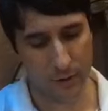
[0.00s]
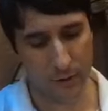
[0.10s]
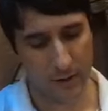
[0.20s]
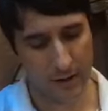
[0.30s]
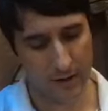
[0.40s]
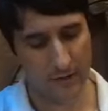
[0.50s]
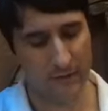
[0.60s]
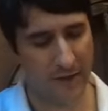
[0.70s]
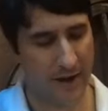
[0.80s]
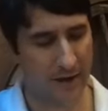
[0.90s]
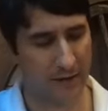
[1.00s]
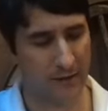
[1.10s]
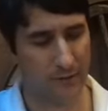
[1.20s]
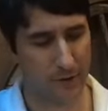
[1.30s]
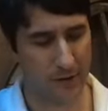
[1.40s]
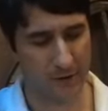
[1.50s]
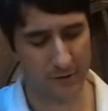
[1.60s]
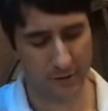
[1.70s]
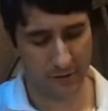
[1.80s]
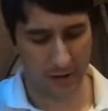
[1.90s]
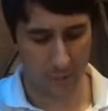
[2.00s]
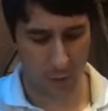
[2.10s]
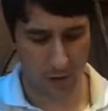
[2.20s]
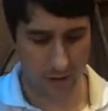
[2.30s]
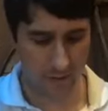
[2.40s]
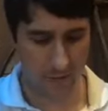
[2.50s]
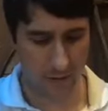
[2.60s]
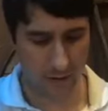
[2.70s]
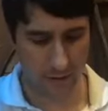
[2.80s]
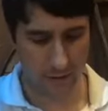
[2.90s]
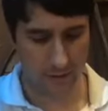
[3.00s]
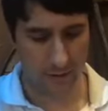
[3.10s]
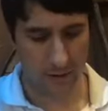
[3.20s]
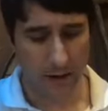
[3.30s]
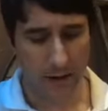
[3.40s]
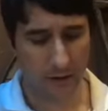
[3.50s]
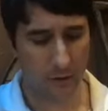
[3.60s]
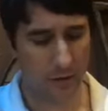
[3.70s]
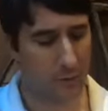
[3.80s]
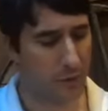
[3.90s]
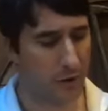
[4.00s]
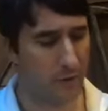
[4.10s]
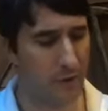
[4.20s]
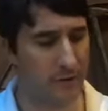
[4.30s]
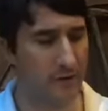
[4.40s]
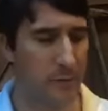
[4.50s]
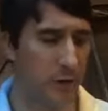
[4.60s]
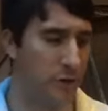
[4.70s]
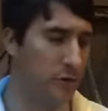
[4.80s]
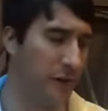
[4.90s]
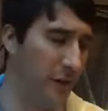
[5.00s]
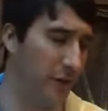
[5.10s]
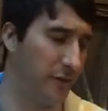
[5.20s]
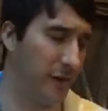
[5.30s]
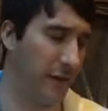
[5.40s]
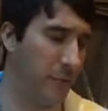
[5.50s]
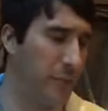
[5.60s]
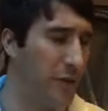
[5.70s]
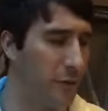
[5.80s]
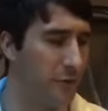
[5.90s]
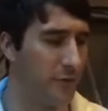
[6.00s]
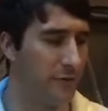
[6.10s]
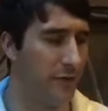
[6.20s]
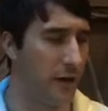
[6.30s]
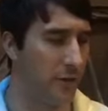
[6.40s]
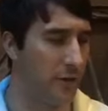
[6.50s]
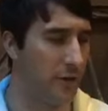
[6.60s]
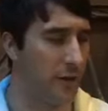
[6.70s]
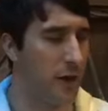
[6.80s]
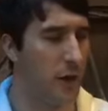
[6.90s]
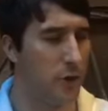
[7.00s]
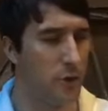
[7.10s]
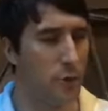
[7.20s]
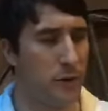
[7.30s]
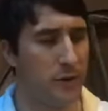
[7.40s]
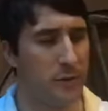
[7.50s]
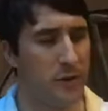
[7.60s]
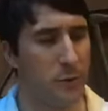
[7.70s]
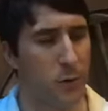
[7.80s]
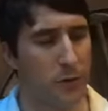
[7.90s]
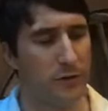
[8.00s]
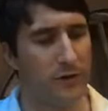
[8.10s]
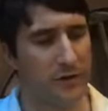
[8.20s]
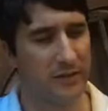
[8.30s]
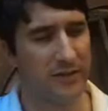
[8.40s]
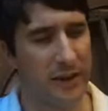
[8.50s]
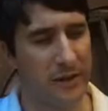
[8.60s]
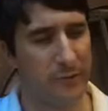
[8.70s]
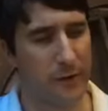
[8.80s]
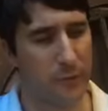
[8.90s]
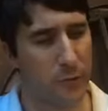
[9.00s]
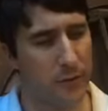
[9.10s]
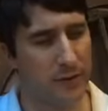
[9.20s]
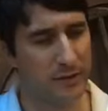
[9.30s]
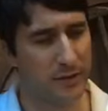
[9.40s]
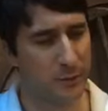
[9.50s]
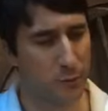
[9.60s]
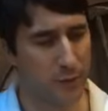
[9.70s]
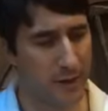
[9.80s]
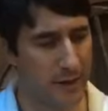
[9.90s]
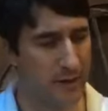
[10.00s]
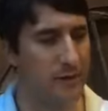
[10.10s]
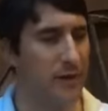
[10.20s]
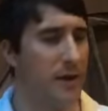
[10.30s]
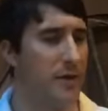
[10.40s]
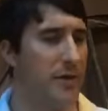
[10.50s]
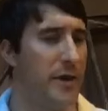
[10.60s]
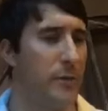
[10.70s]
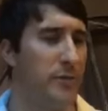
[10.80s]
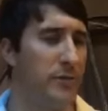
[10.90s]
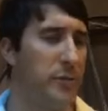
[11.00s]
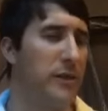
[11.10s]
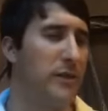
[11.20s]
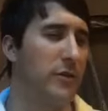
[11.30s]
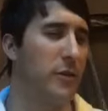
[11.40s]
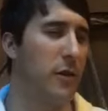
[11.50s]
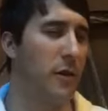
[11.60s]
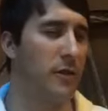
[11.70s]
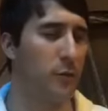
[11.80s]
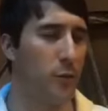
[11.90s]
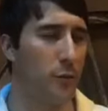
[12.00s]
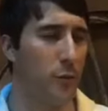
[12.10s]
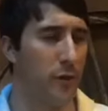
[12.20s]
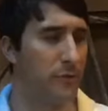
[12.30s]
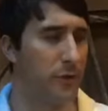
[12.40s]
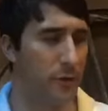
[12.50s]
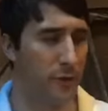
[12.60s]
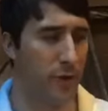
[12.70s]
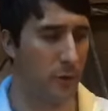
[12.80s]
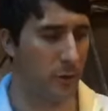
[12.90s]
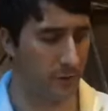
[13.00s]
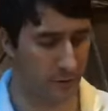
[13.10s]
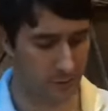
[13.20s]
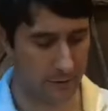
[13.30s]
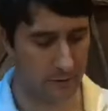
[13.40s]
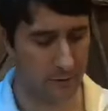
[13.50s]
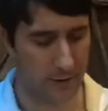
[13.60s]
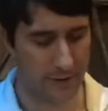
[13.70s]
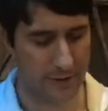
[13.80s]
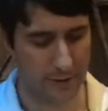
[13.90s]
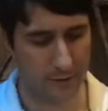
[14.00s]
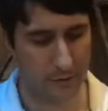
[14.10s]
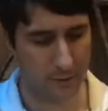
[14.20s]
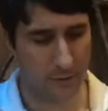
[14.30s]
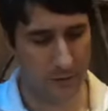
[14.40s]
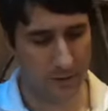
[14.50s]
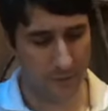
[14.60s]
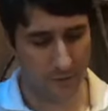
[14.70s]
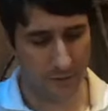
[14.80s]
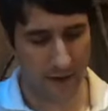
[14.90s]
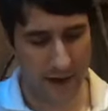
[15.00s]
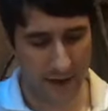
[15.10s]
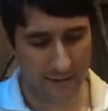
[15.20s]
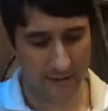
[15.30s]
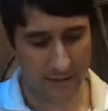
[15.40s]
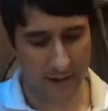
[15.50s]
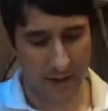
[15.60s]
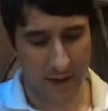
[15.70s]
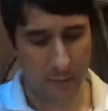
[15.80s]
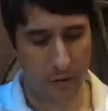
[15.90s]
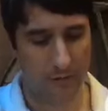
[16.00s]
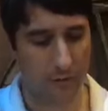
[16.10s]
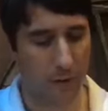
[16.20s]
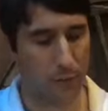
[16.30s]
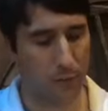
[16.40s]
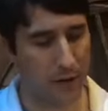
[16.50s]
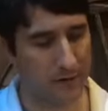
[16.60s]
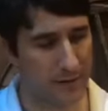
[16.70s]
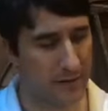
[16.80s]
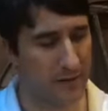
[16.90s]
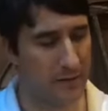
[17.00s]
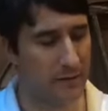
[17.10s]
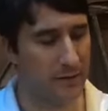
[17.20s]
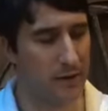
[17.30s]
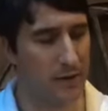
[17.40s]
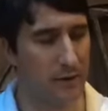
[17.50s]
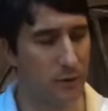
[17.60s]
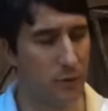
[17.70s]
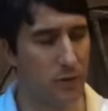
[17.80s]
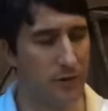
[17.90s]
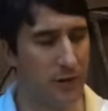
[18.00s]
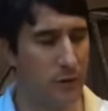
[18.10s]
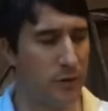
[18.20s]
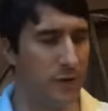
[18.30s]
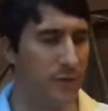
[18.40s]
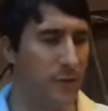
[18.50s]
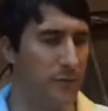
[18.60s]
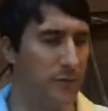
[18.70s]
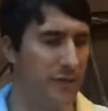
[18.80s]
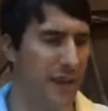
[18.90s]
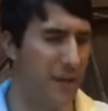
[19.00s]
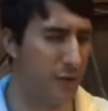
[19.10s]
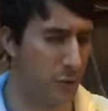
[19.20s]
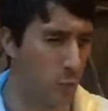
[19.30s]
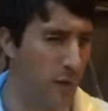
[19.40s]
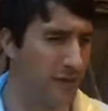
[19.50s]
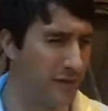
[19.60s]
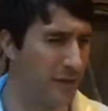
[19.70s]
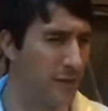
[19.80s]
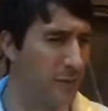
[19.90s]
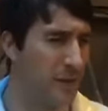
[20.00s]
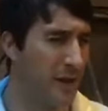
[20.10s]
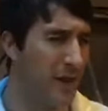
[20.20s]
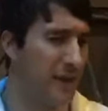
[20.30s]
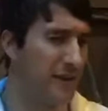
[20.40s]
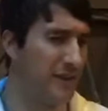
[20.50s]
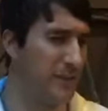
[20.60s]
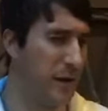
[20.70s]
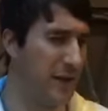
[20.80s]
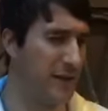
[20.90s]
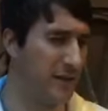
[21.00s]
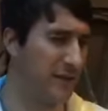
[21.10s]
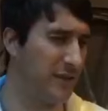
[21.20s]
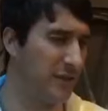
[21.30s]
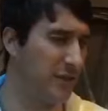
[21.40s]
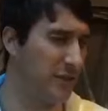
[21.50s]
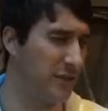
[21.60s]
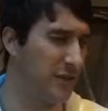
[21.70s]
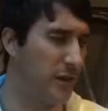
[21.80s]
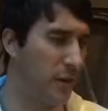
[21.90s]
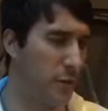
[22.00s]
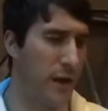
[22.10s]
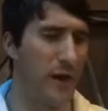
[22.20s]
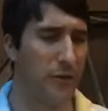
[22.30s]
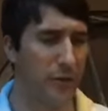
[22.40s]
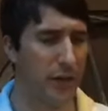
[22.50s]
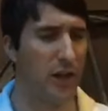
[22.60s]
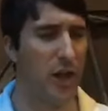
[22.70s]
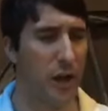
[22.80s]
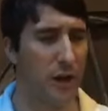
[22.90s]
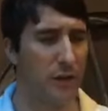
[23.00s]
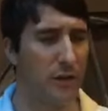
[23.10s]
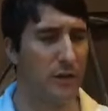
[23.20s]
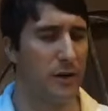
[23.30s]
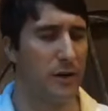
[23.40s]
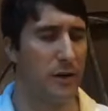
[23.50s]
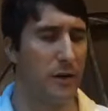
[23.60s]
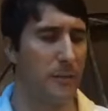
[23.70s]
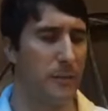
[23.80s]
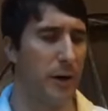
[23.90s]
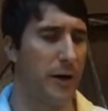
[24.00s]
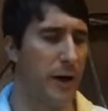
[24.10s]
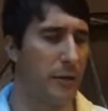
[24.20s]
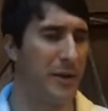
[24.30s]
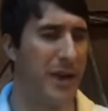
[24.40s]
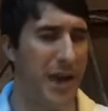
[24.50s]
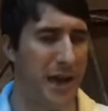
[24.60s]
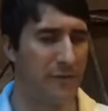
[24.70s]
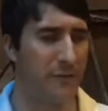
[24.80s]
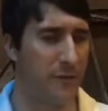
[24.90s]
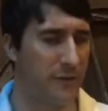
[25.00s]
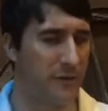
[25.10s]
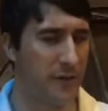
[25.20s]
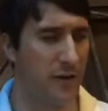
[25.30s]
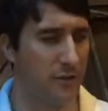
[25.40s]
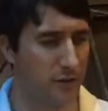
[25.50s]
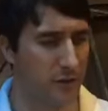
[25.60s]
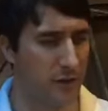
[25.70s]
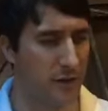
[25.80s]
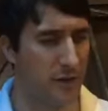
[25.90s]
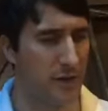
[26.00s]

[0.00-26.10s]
you in advance for answering that prayer, Father. And Lord, I pray over the summer newsletter as I compose it, Father, that you would give me the words to say for everyone that's going to read it, that it would speak to their hearts with whatever they're going through. So I thank you for that. I pray for our president, Lord, that you'd give him sound wisdom as he's making decisions around the clock on our behalf for this country